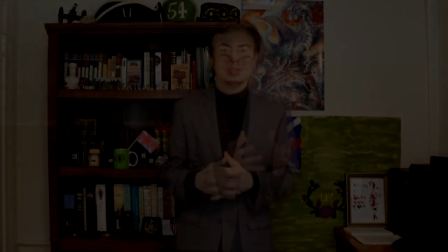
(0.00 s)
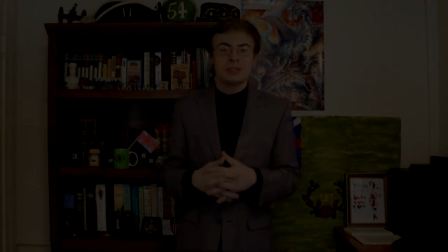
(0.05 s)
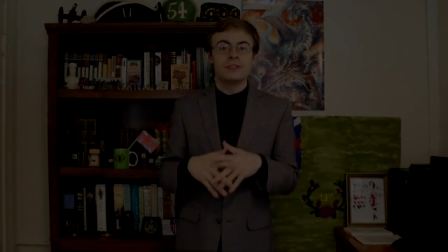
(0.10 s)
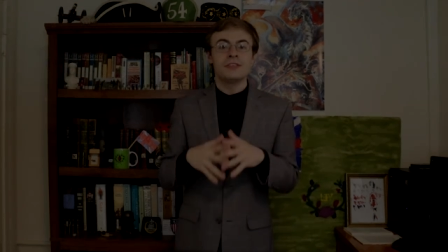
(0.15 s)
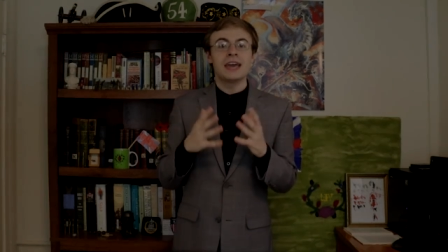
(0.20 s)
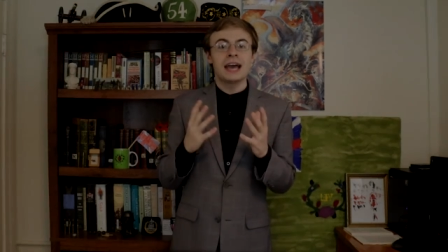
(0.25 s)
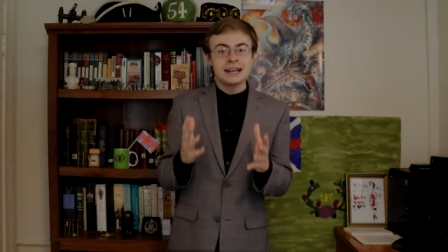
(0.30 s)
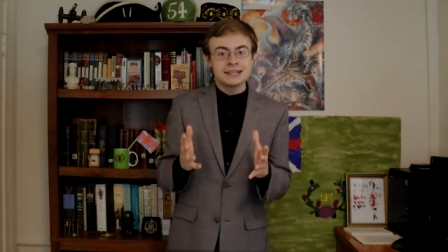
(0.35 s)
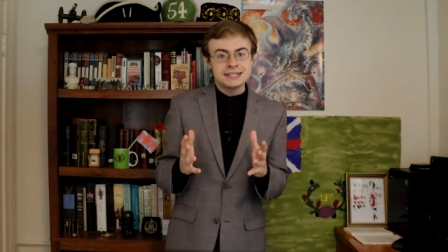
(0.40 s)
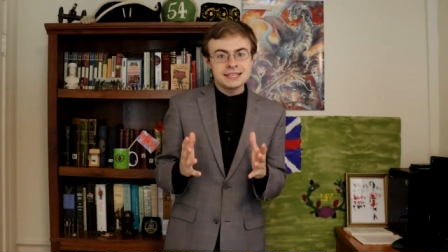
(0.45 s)

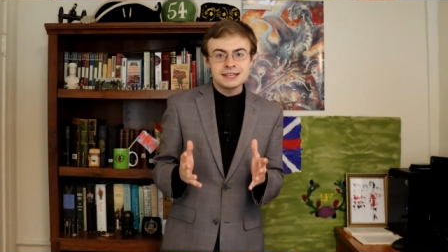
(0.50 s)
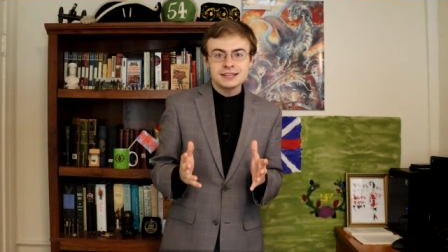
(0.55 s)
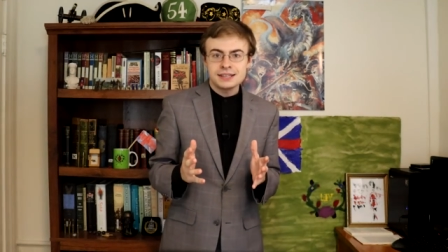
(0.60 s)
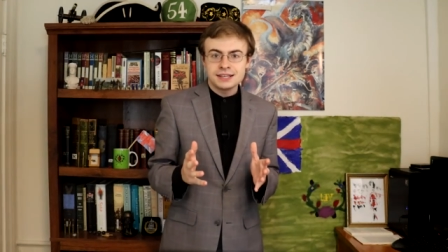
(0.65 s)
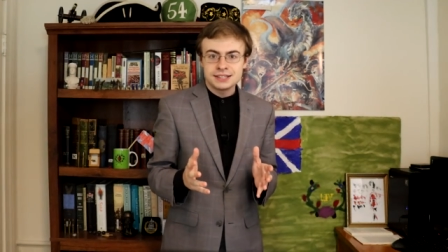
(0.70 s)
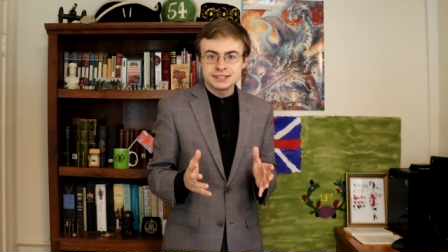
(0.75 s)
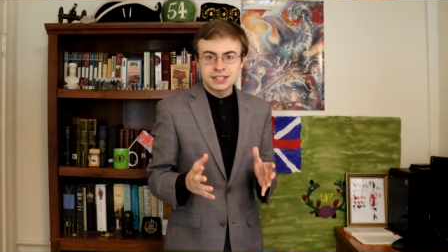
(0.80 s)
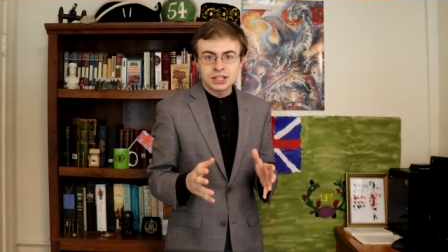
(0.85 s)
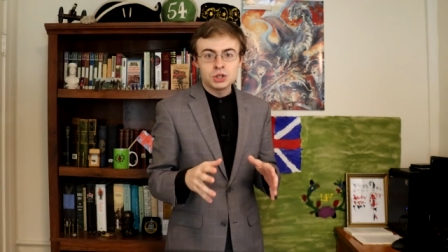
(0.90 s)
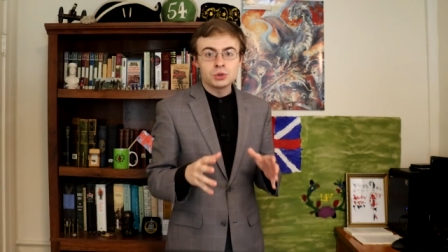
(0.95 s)
The idea
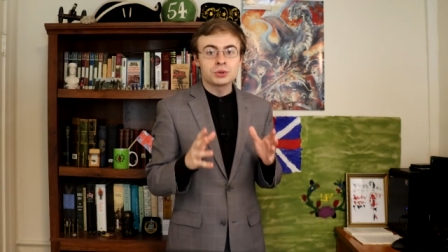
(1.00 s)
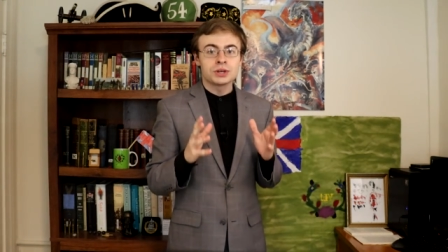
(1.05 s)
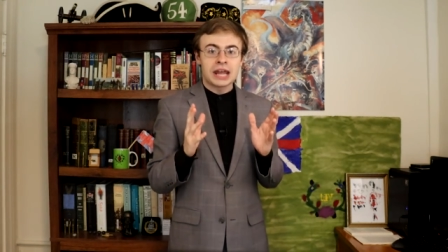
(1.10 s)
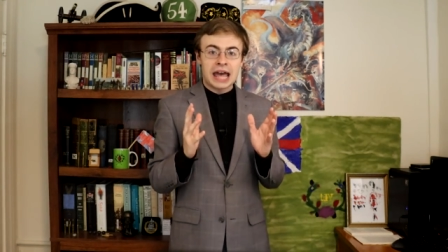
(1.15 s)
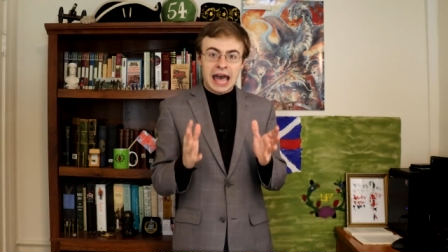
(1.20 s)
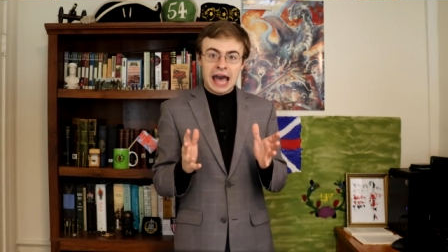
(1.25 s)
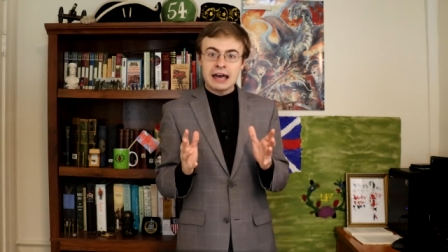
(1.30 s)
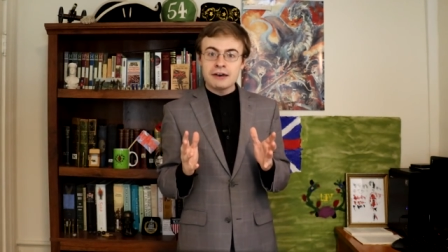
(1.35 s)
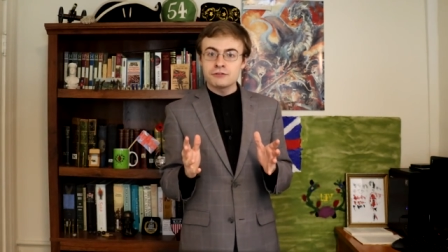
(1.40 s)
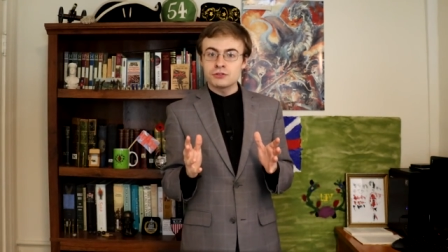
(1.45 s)
is that you can
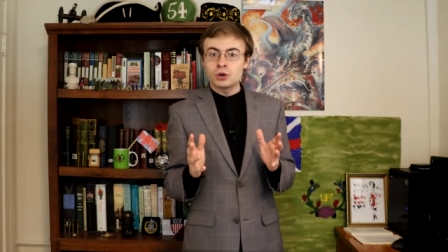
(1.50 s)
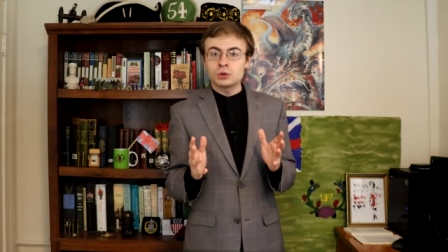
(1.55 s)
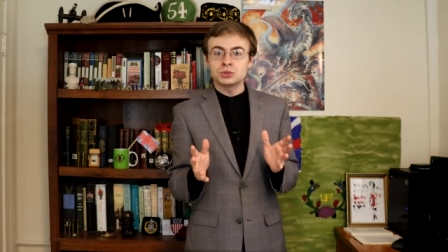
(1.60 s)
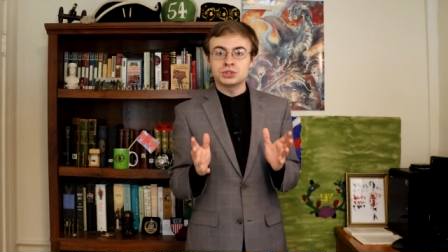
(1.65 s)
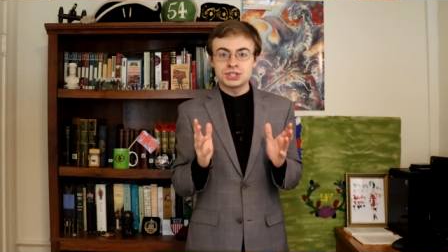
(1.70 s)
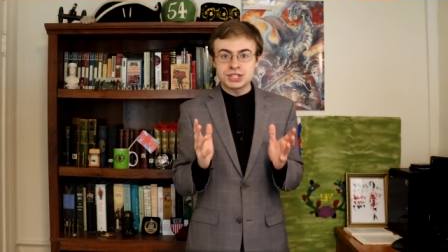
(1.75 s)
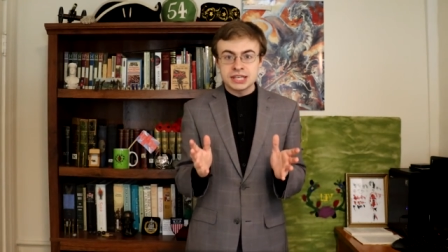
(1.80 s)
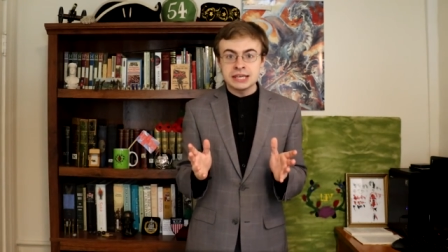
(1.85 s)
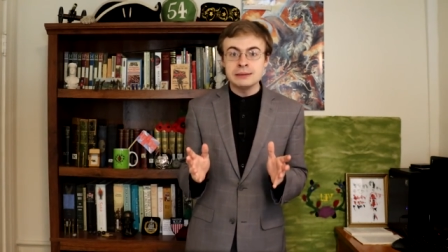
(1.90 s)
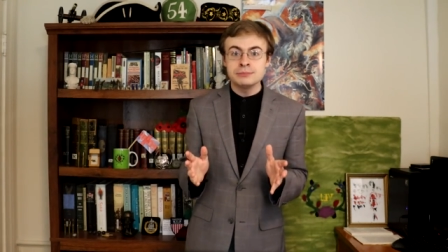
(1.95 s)
have
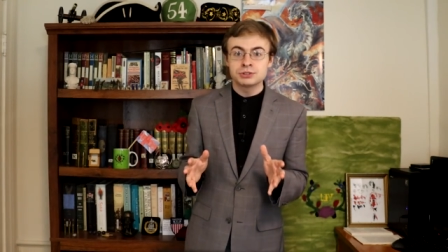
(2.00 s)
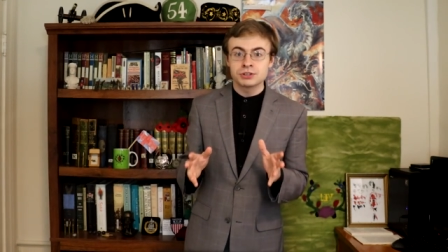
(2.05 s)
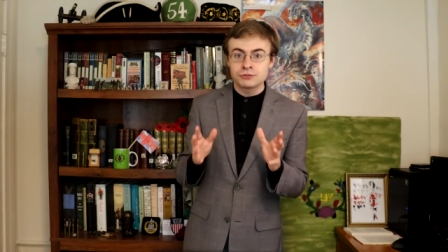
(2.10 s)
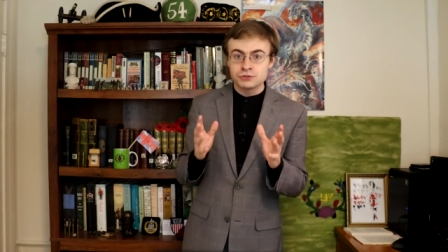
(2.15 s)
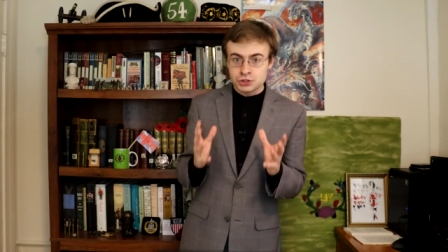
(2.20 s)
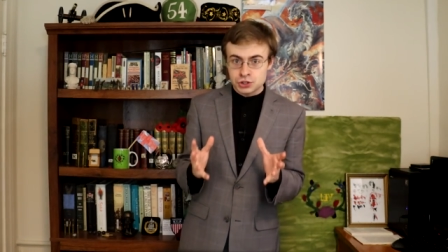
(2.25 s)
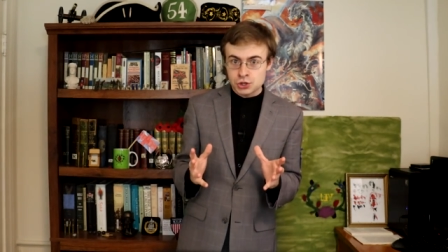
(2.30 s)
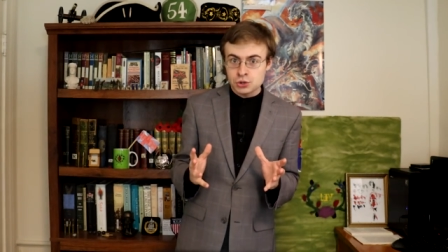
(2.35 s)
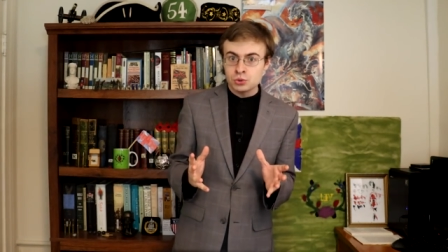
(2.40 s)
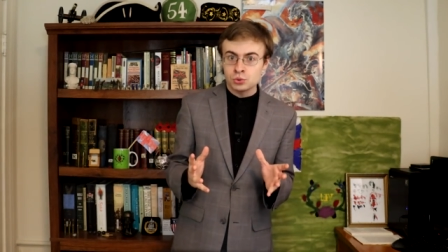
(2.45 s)
those teams
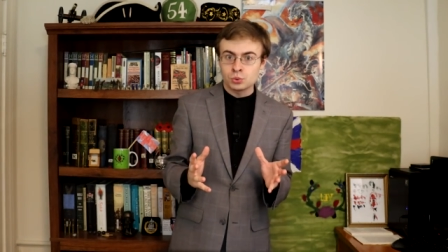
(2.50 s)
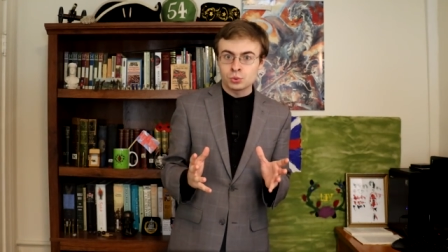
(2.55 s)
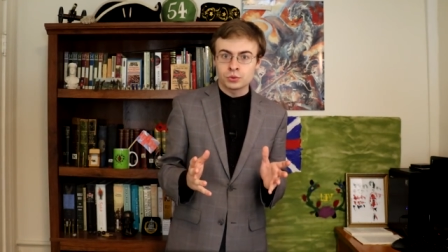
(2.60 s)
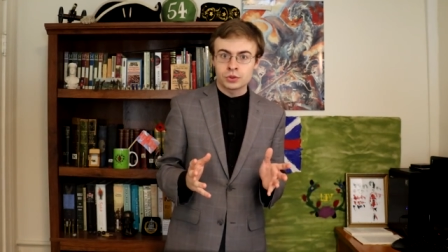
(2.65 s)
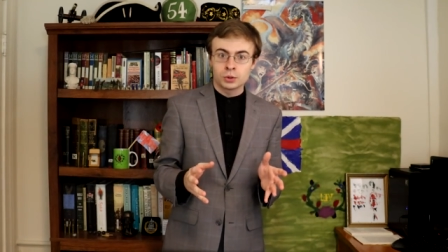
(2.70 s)
of two,